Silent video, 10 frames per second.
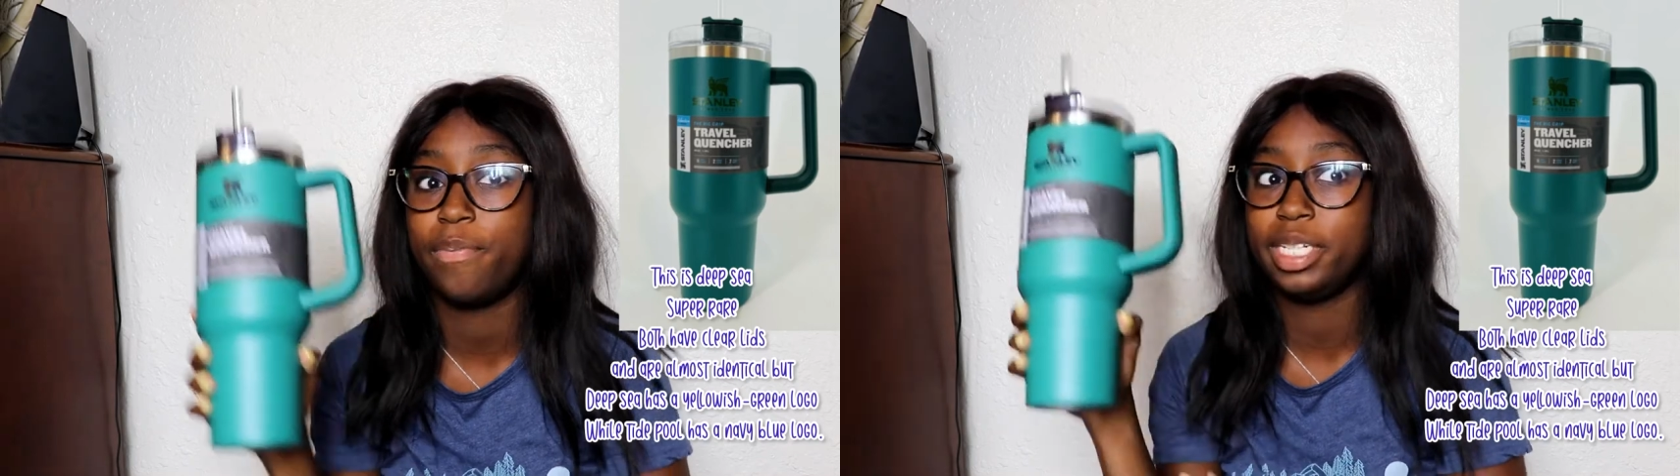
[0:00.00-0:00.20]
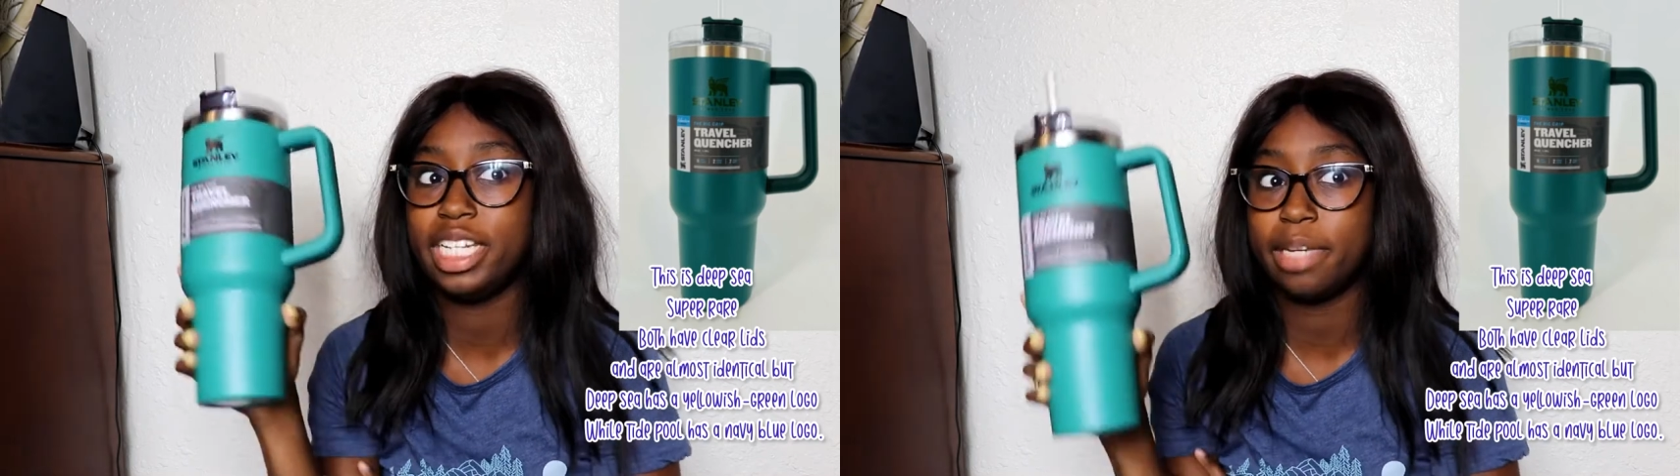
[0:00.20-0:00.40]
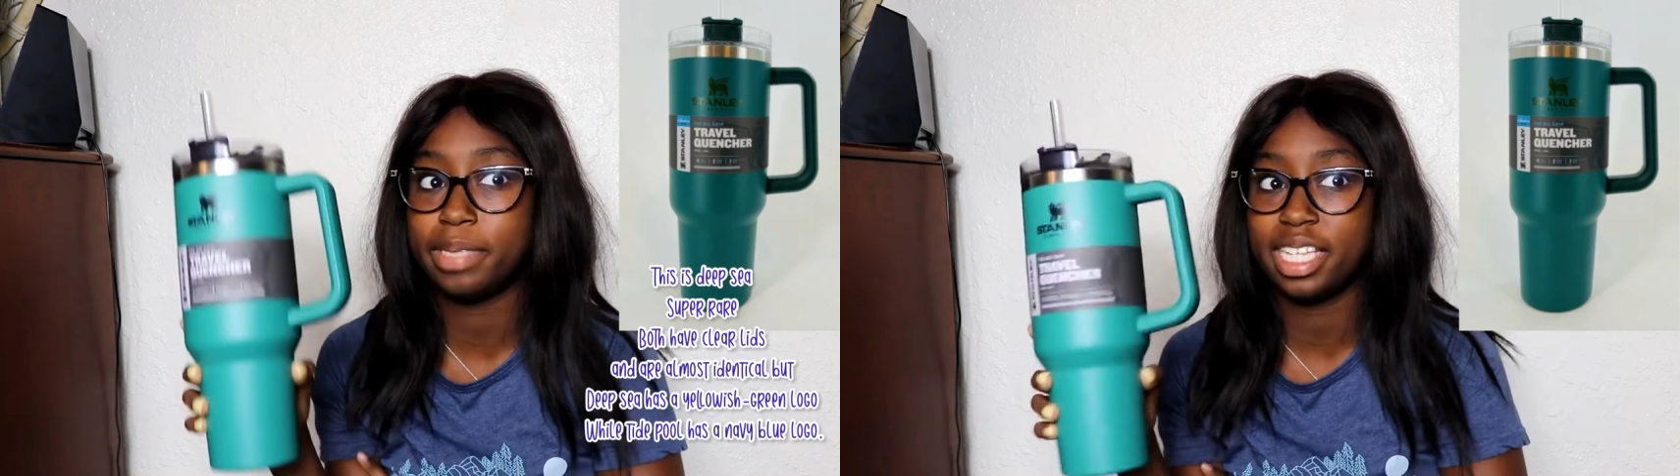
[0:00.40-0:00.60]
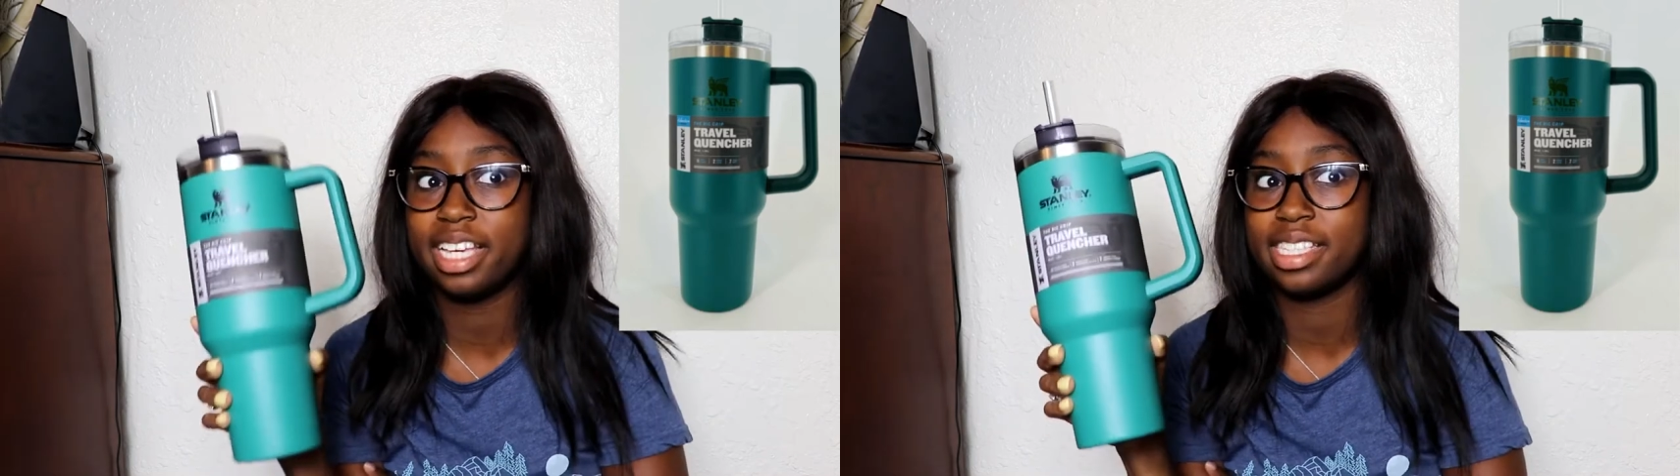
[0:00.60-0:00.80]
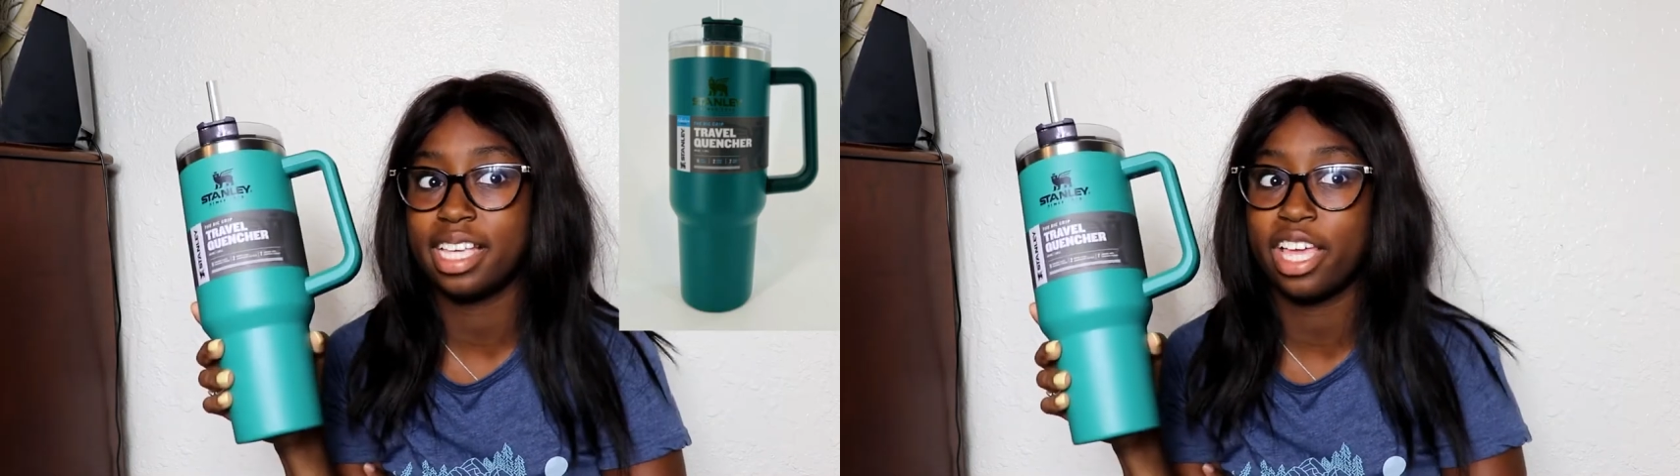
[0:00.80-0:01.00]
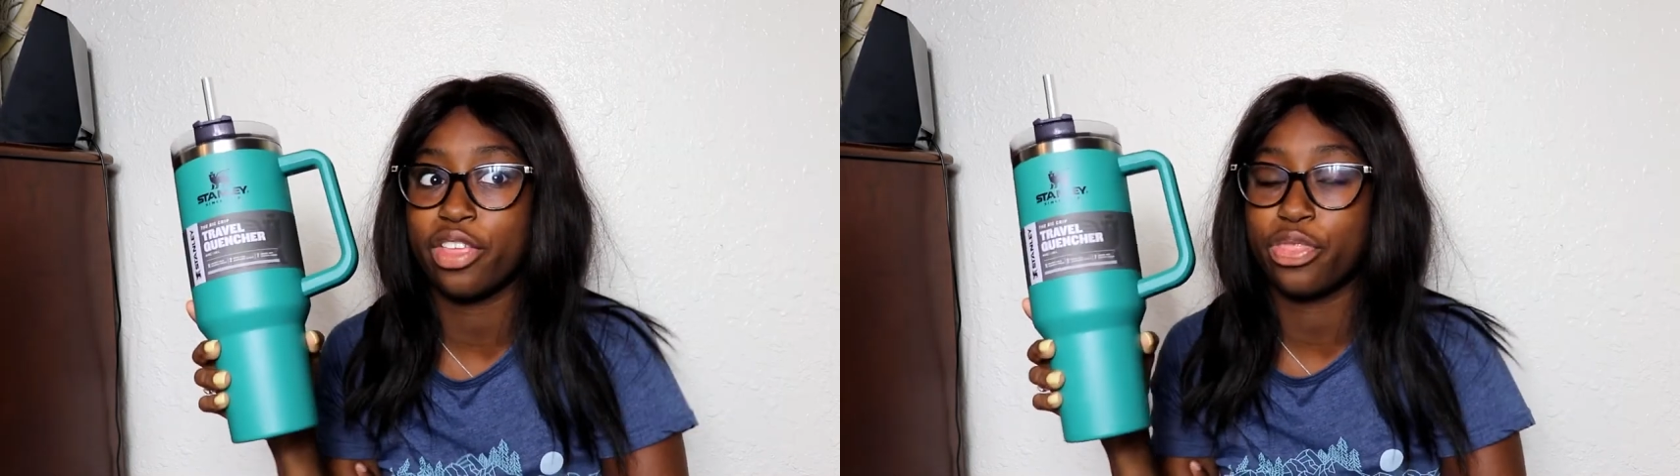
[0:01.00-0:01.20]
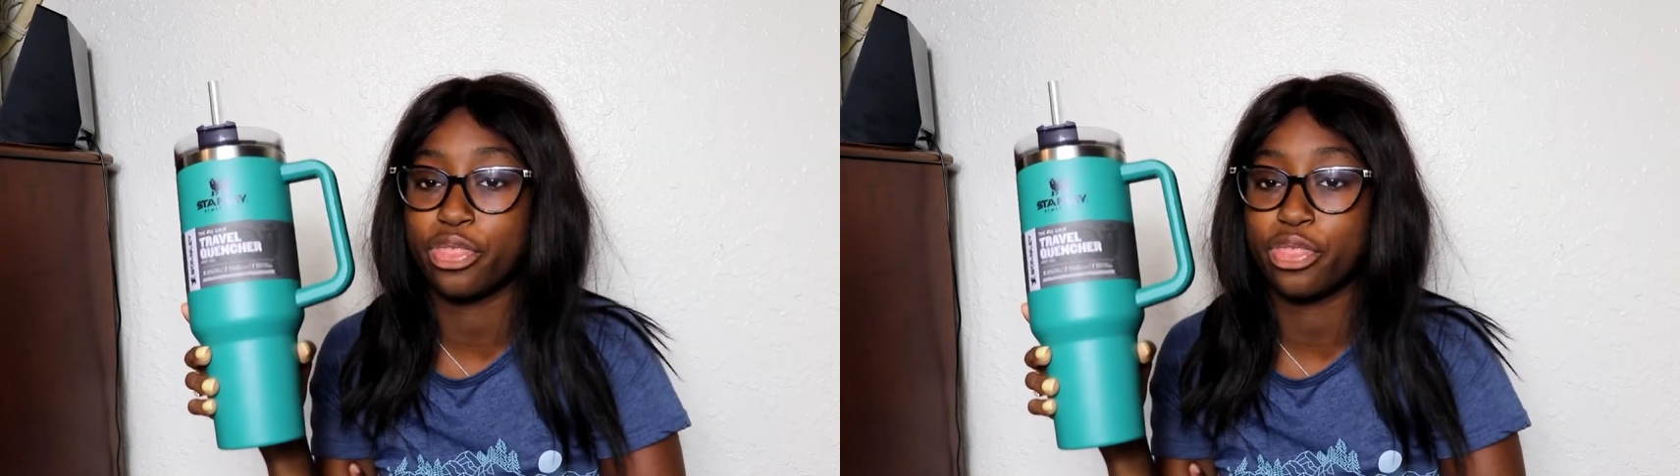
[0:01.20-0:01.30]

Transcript: but Deep Sea is like